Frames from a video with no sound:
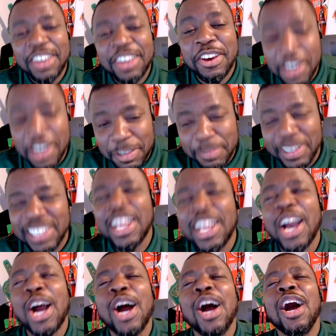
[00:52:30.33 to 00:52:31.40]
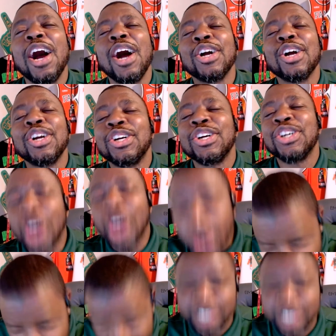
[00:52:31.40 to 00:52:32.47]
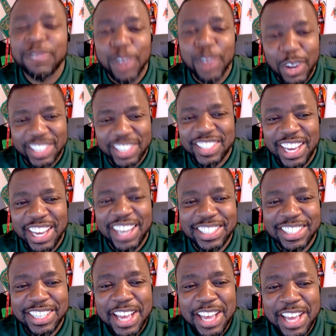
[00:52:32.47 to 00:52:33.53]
Cookman cooked Florida State,